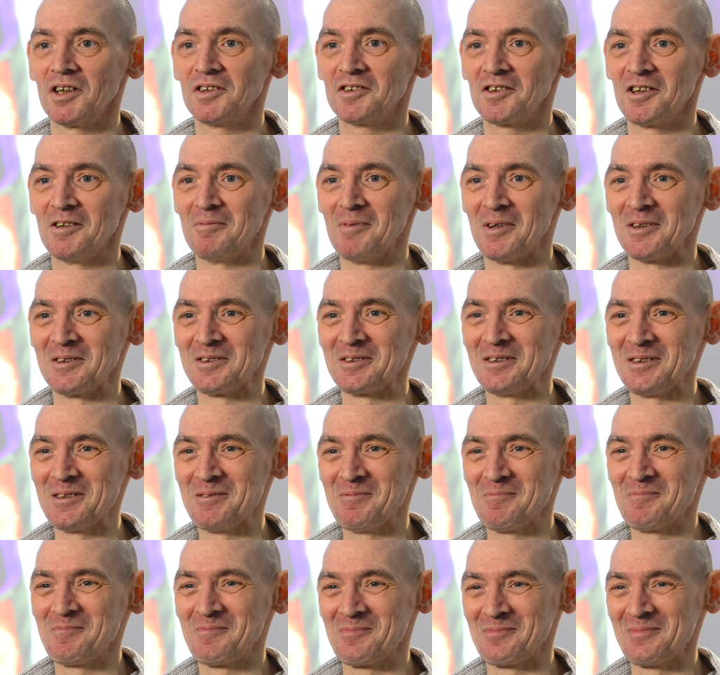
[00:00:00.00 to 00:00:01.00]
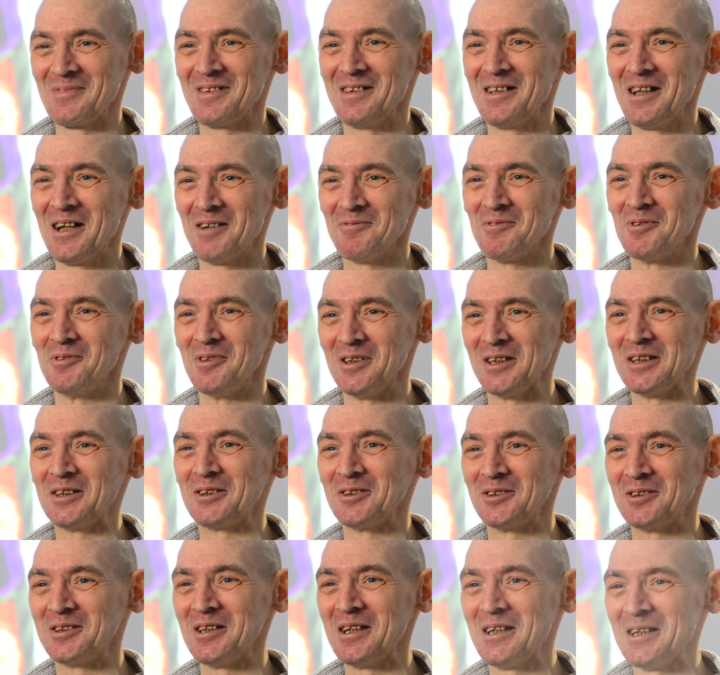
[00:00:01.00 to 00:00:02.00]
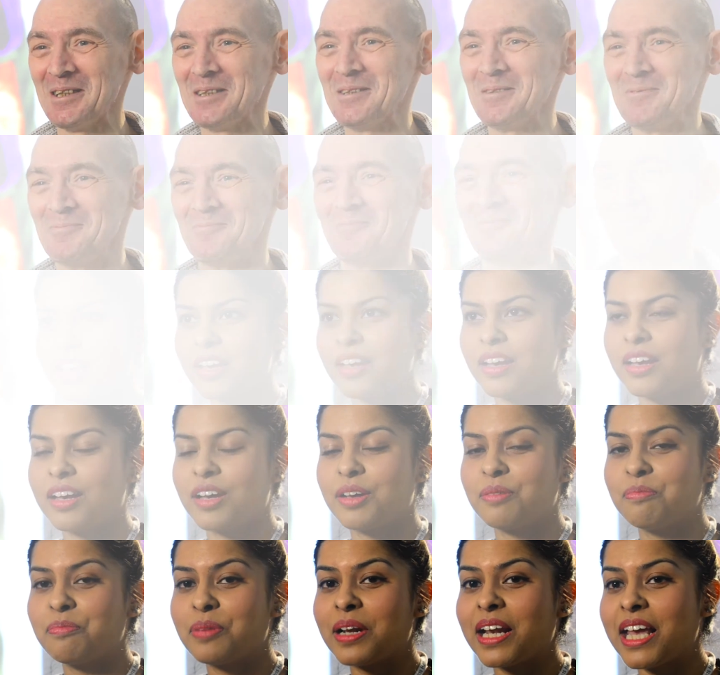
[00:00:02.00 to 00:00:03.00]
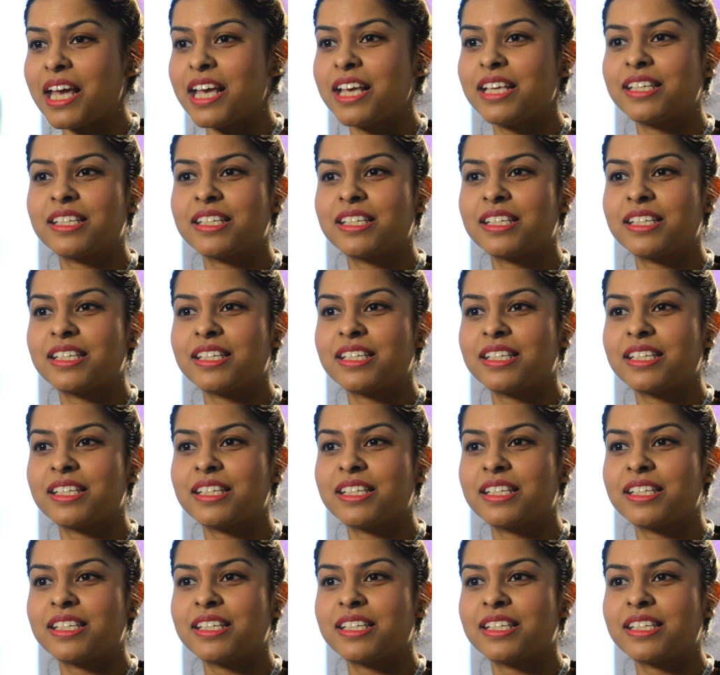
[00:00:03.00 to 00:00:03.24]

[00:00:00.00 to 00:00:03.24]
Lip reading: time actually, have a really good day. Please